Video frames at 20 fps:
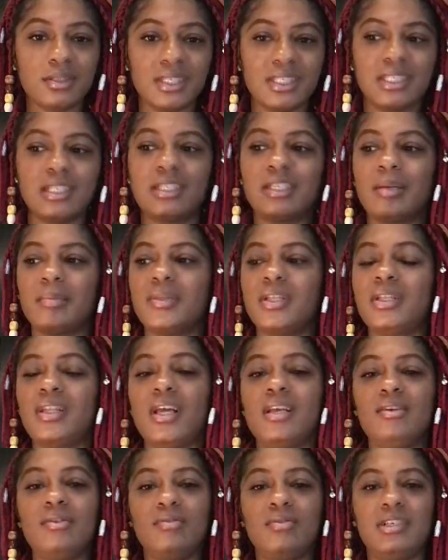Is it something
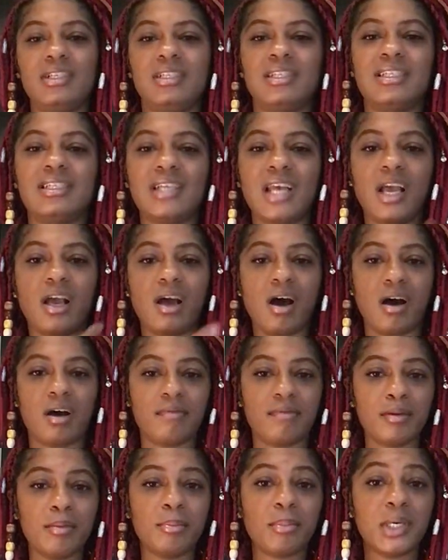that you need to take
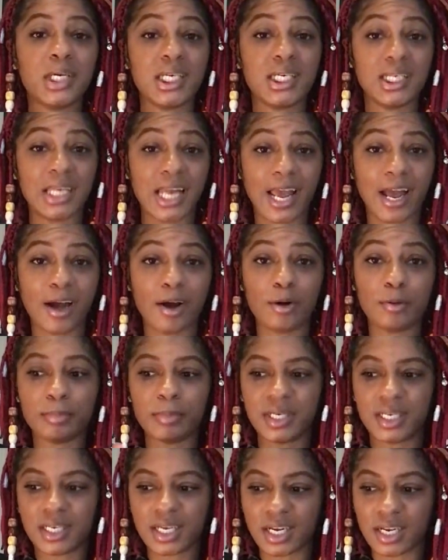off and put down
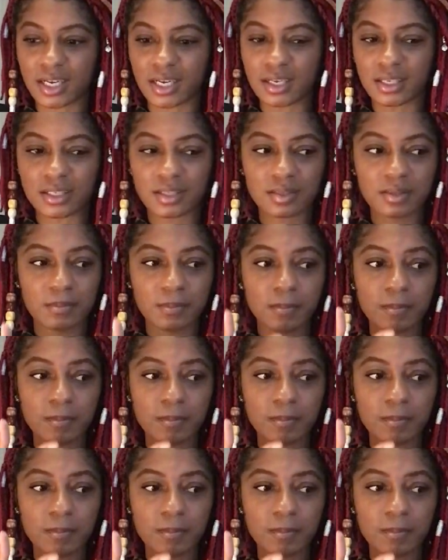because